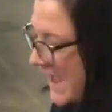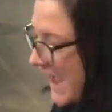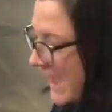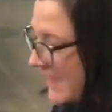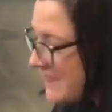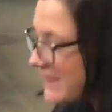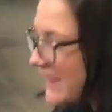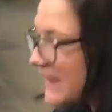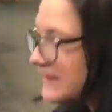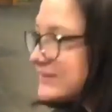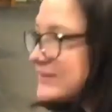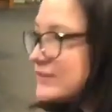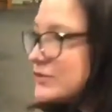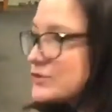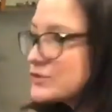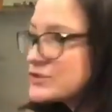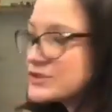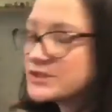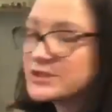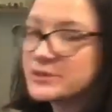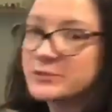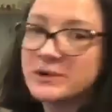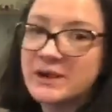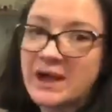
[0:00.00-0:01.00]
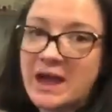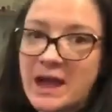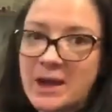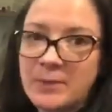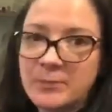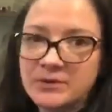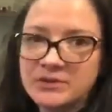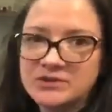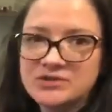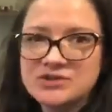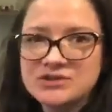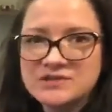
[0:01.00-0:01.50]
And that's usually what
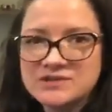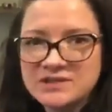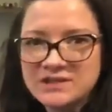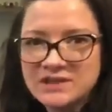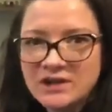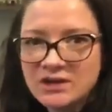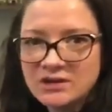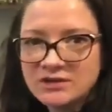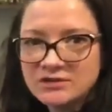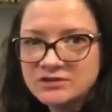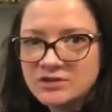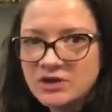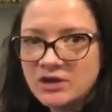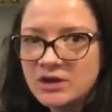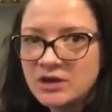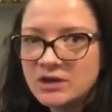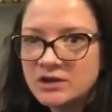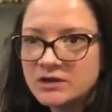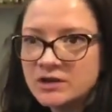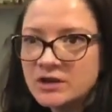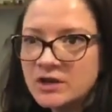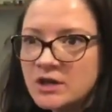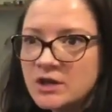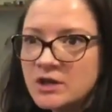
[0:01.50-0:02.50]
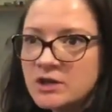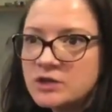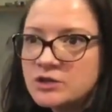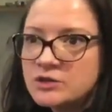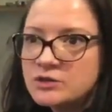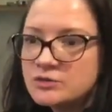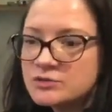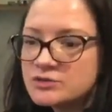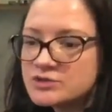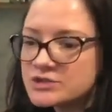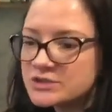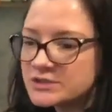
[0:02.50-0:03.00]
happens. She's a young dog.
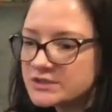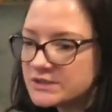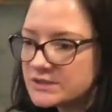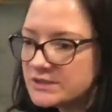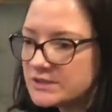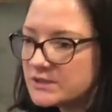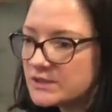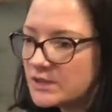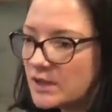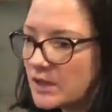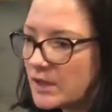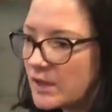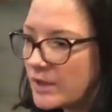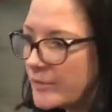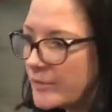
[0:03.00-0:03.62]
Usually